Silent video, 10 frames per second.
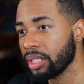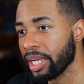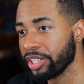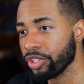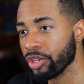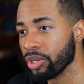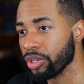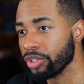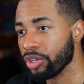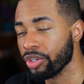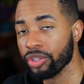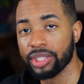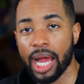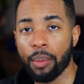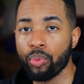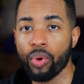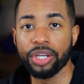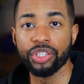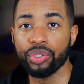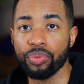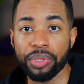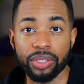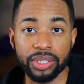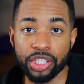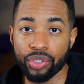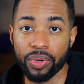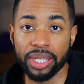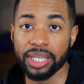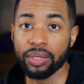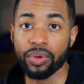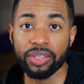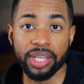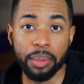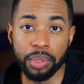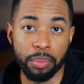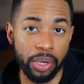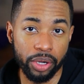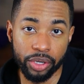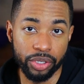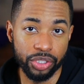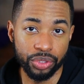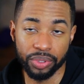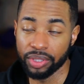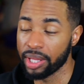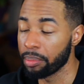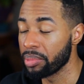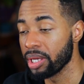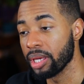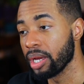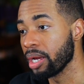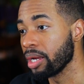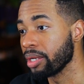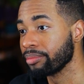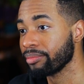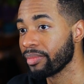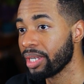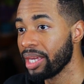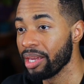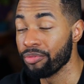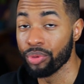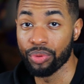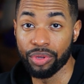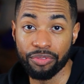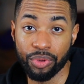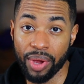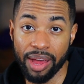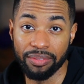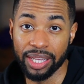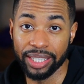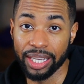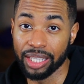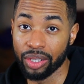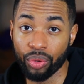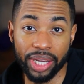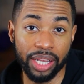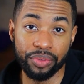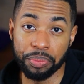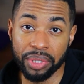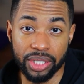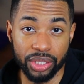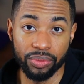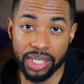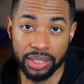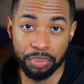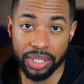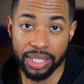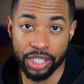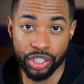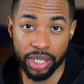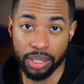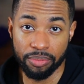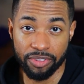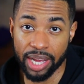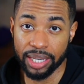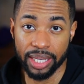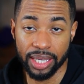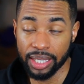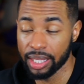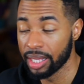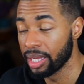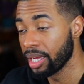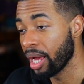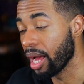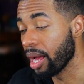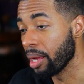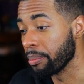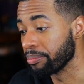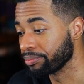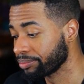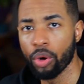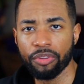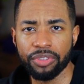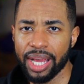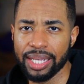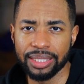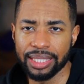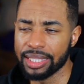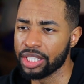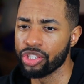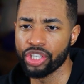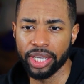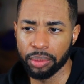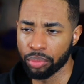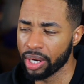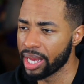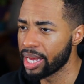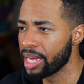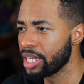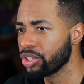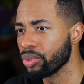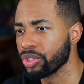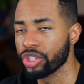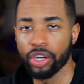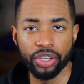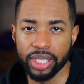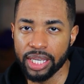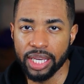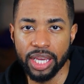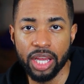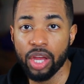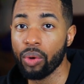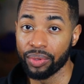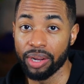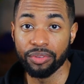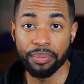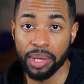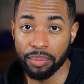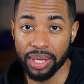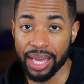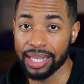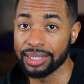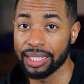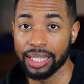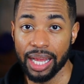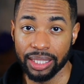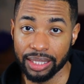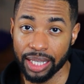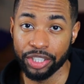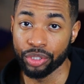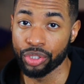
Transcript: like your top 1 to 2 meals that you want to eat, whether that be burgers, whether that be if you have like a low calorie pizza recipe that you end up finding, or if you guys like to eat chicken breast or turkey, whatever it may be, I'd say lock in like